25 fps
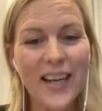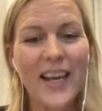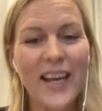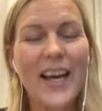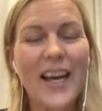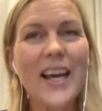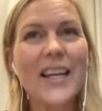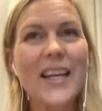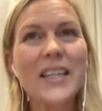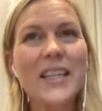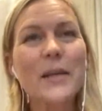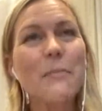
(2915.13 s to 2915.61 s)

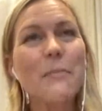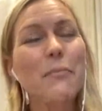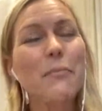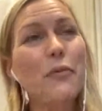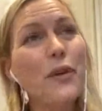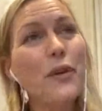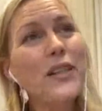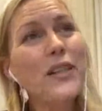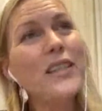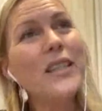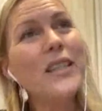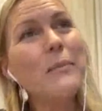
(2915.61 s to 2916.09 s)
And in
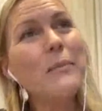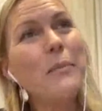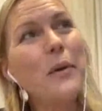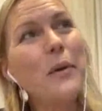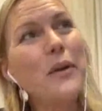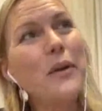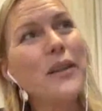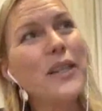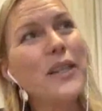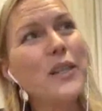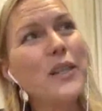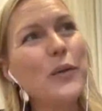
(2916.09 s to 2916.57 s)

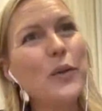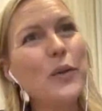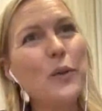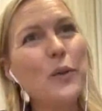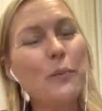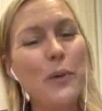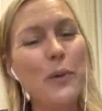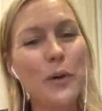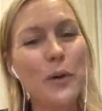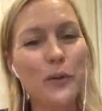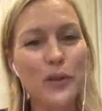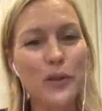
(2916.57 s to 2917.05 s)
principle, this was
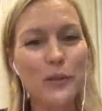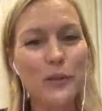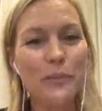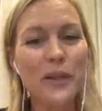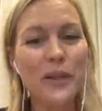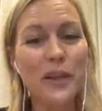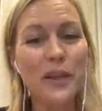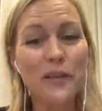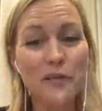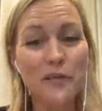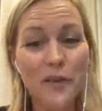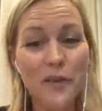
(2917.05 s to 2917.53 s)
supposed to
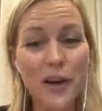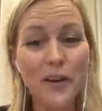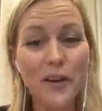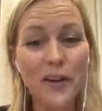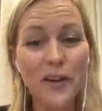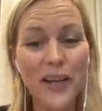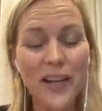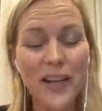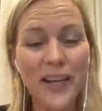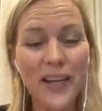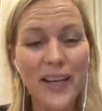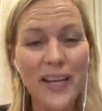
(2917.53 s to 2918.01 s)
be a
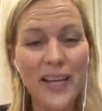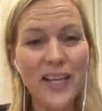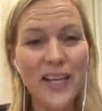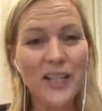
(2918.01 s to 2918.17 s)
very